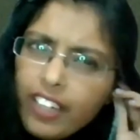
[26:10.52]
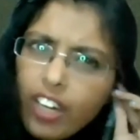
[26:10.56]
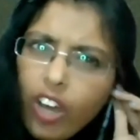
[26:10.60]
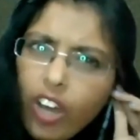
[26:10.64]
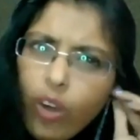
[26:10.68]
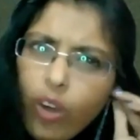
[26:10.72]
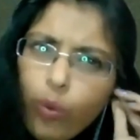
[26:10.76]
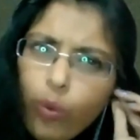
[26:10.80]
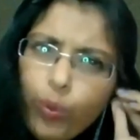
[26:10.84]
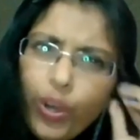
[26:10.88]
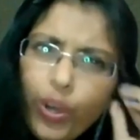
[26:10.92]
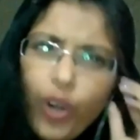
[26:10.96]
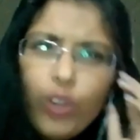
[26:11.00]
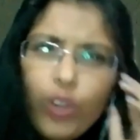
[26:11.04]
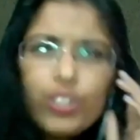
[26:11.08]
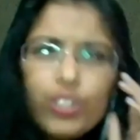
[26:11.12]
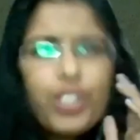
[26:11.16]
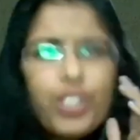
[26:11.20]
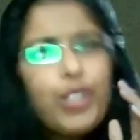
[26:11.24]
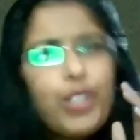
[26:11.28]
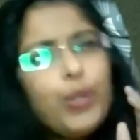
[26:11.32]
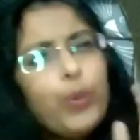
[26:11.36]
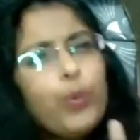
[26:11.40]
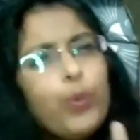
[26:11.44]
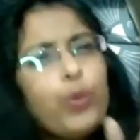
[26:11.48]
now on
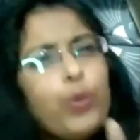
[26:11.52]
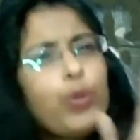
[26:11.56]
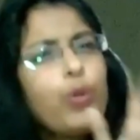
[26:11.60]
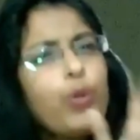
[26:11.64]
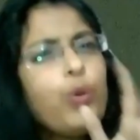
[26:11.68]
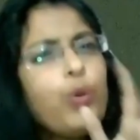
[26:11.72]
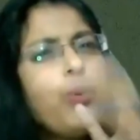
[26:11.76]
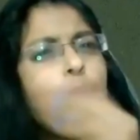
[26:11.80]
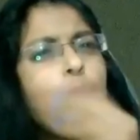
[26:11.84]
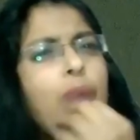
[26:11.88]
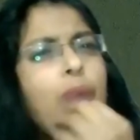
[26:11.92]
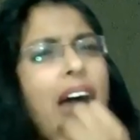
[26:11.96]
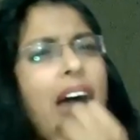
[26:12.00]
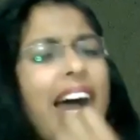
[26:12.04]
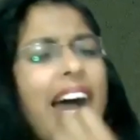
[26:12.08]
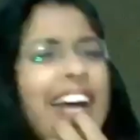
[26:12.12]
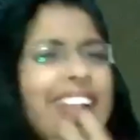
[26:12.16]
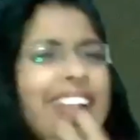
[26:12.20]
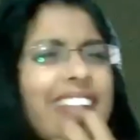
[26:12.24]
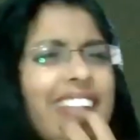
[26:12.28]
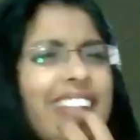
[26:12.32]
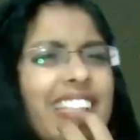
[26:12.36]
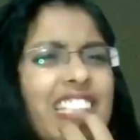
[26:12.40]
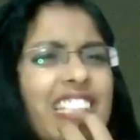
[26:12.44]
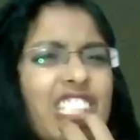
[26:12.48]
the YouTube
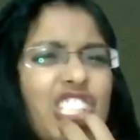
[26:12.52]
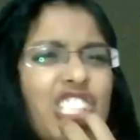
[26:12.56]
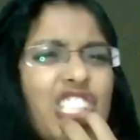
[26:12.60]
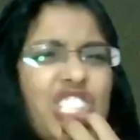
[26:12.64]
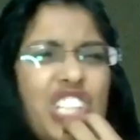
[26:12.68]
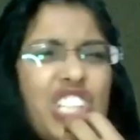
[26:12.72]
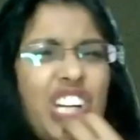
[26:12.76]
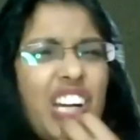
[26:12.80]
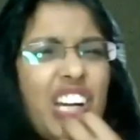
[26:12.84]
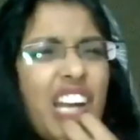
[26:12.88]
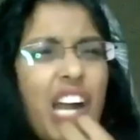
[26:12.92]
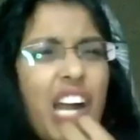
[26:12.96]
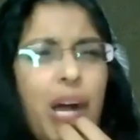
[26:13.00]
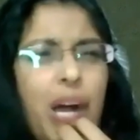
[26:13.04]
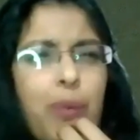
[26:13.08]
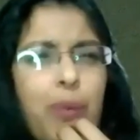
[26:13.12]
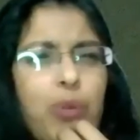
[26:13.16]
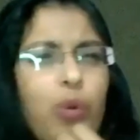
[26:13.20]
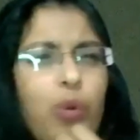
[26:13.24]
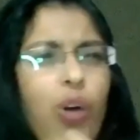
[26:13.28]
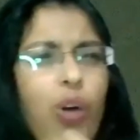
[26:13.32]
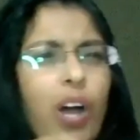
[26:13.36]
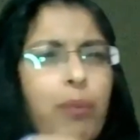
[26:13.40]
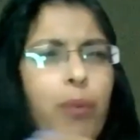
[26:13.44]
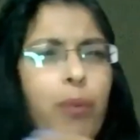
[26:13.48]
and the Instagram,
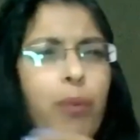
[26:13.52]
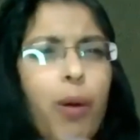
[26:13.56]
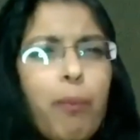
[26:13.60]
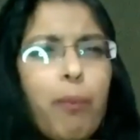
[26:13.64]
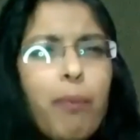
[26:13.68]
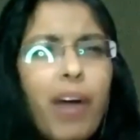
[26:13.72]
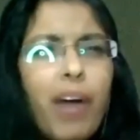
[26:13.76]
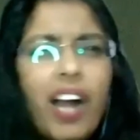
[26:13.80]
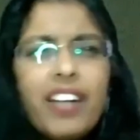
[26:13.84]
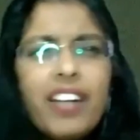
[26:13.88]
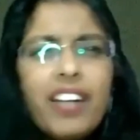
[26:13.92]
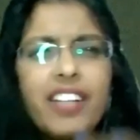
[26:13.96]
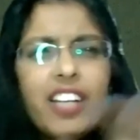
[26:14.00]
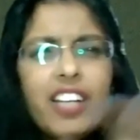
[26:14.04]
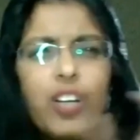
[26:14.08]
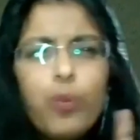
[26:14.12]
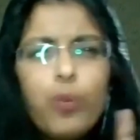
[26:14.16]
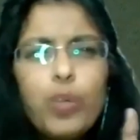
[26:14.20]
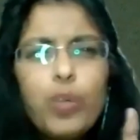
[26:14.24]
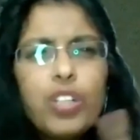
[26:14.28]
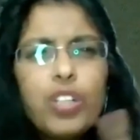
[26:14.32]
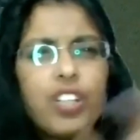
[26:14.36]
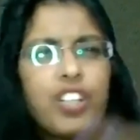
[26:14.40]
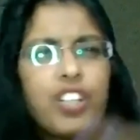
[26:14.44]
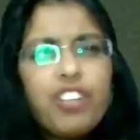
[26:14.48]
you are bombarded
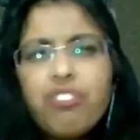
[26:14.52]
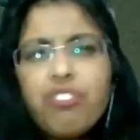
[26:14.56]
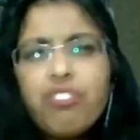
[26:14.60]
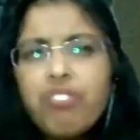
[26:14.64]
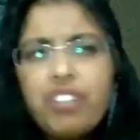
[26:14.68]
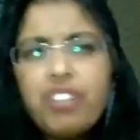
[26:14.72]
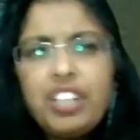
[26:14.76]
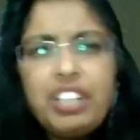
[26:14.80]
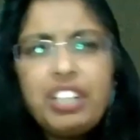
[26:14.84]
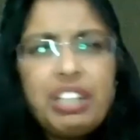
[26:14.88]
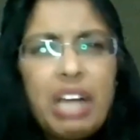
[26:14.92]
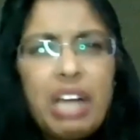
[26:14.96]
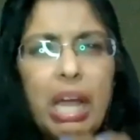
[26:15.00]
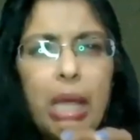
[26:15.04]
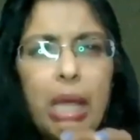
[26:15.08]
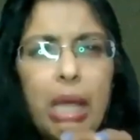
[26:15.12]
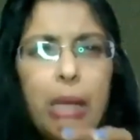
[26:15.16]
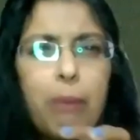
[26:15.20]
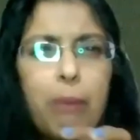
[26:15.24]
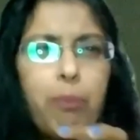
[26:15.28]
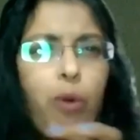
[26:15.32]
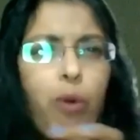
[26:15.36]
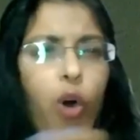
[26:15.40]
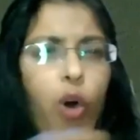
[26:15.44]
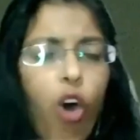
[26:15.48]
with a different
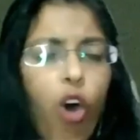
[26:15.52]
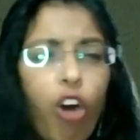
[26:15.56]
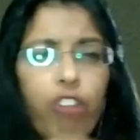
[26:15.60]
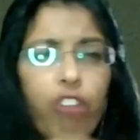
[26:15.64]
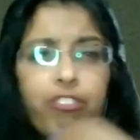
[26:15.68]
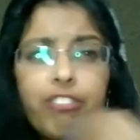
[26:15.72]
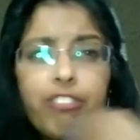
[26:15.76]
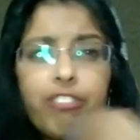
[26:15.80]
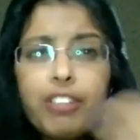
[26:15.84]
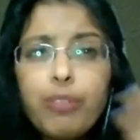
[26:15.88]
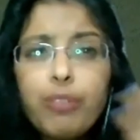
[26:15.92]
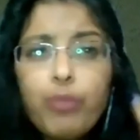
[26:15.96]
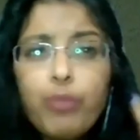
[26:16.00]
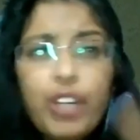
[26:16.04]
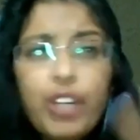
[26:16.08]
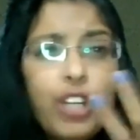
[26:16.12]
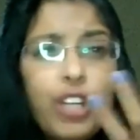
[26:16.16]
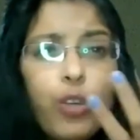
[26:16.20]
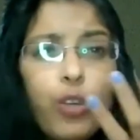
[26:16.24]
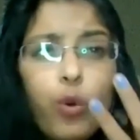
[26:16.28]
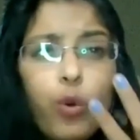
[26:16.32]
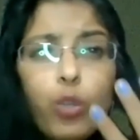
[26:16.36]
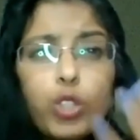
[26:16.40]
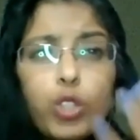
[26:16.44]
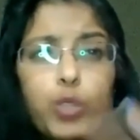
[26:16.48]
type of
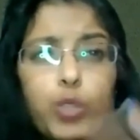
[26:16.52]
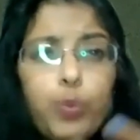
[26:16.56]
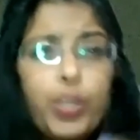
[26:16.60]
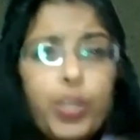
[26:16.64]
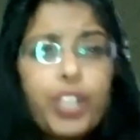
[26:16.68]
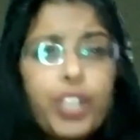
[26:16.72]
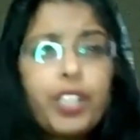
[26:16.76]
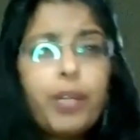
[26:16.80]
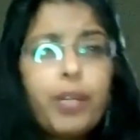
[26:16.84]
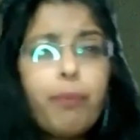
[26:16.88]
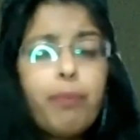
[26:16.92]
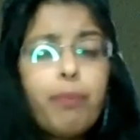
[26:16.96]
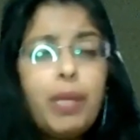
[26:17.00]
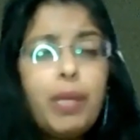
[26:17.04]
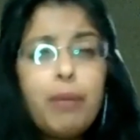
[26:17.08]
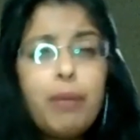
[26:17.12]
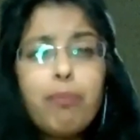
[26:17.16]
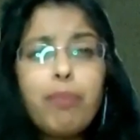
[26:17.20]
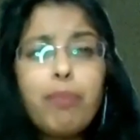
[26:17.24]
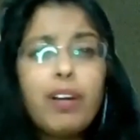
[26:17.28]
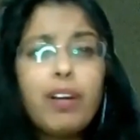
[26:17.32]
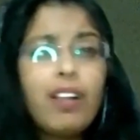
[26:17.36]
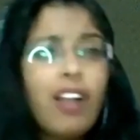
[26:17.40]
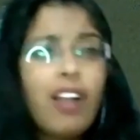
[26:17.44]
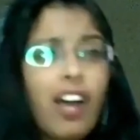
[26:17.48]
videos where the
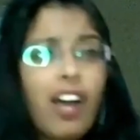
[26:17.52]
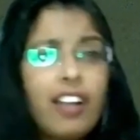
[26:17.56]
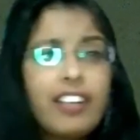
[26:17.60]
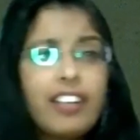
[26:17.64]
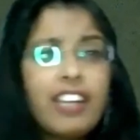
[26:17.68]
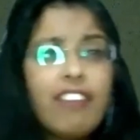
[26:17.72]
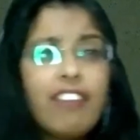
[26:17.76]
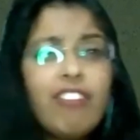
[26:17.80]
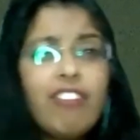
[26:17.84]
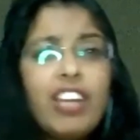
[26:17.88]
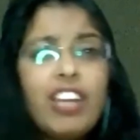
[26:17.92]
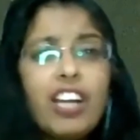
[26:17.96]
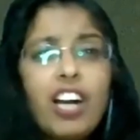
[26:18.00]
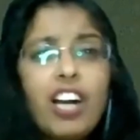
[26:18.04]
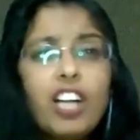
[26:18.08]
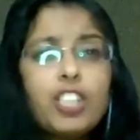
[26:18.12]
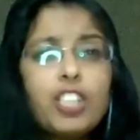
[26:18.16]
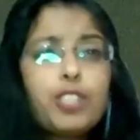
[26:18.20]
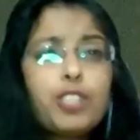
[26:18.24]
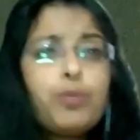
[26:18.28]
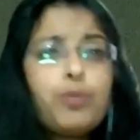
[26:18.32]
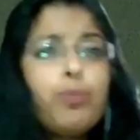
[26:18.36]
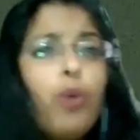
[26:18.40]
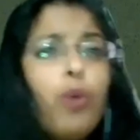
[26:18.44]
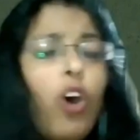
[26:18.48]
people are giving
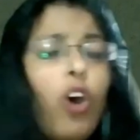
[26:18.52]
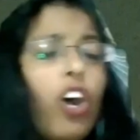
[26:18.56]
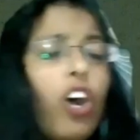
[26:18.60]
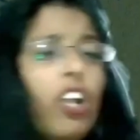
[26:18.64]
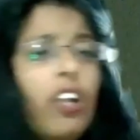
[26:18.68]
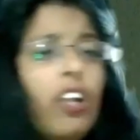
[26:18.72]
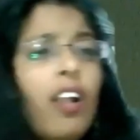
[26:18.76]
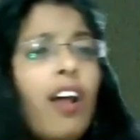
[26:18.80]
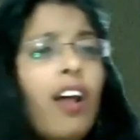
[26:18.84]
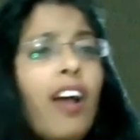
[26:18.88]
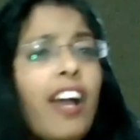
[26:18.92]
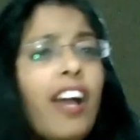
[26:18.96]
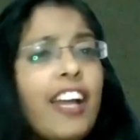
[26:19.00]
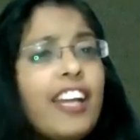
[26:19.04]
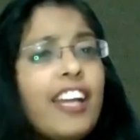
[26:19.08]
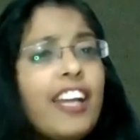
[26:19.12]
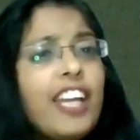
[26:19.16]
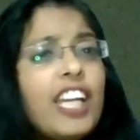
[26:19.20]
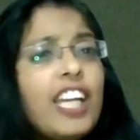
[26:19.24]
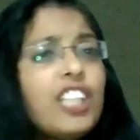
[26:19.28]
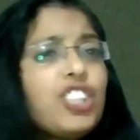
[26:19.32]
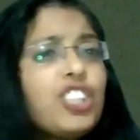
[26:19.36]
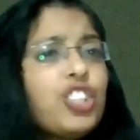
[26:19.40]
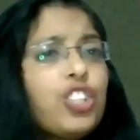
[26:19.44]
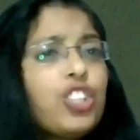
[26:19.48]
a small
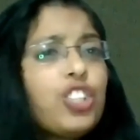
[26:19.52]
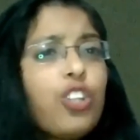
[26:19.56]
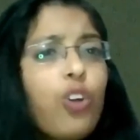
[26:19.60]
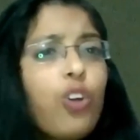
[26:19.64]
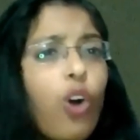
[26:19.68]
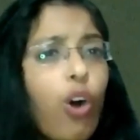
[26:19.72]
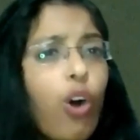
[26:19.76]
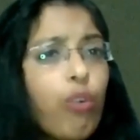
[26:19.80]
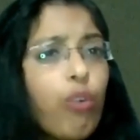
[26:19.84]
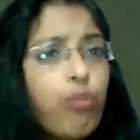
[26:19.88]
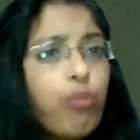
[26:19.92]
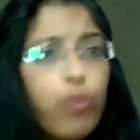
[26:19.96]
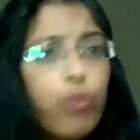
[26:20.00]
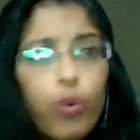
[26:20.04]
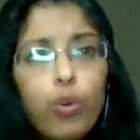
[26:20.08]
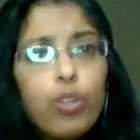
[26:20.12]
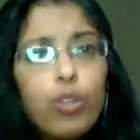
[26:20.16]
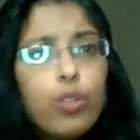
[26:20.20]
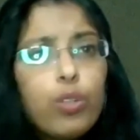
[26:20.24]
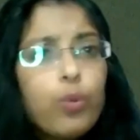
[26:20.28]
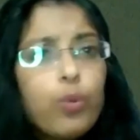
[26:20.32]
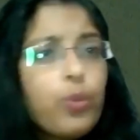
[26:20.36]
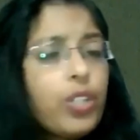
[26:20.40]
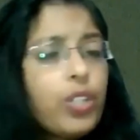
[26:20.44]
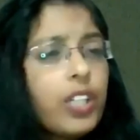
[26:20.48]
gesture of
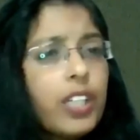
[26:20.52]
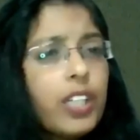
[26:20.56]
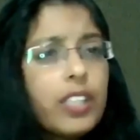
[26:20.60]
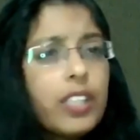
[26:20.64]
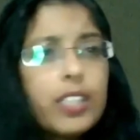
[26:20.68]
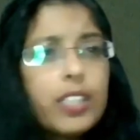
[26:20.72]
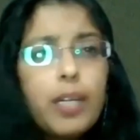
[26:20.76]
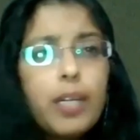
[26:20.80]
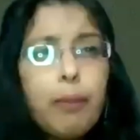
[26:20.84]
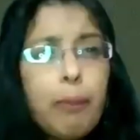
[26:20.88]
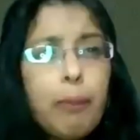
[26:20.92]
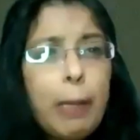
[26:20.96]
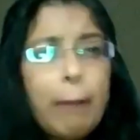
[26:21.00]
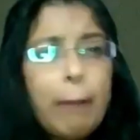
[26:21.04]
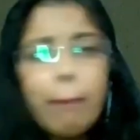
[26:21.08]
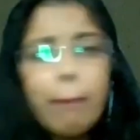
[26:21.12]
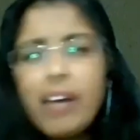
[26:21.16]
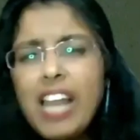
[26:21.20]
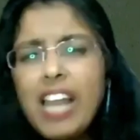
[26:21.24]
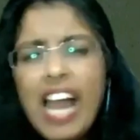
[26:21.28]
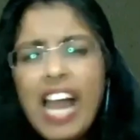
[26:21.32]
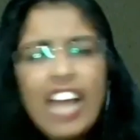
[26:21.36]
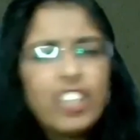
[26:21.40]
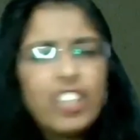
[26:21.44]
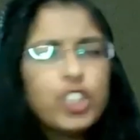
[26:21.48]
food to the other
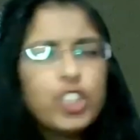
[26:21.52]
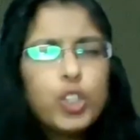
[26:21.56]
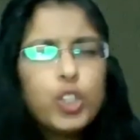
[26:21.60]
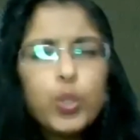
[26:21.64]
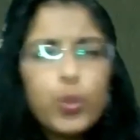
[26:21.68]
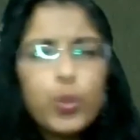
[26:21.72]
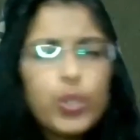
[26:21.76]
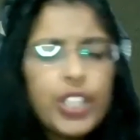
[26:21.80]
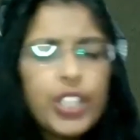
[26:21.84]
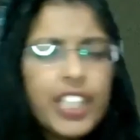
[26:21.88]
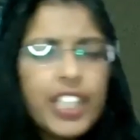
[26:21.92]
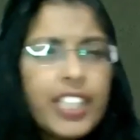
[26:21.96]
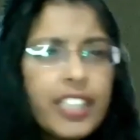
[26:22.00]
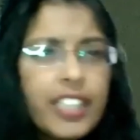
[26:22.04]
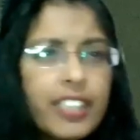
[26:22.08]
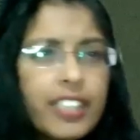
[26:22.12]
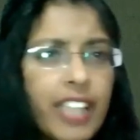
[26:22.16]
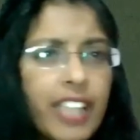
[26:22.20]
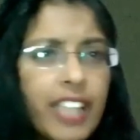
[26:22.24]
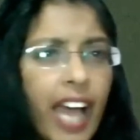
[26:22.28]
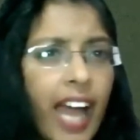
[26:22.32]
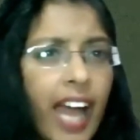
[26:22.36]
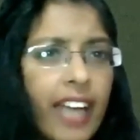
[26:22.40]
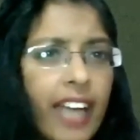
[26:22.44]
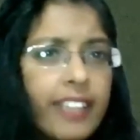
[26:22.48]
people and shooting
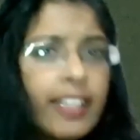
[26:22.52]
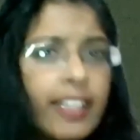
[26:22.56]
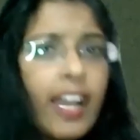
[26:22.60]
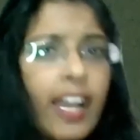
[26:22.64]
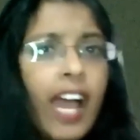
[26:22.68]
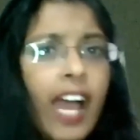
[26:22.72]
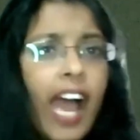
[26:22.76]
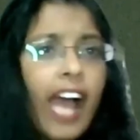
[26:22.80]
that,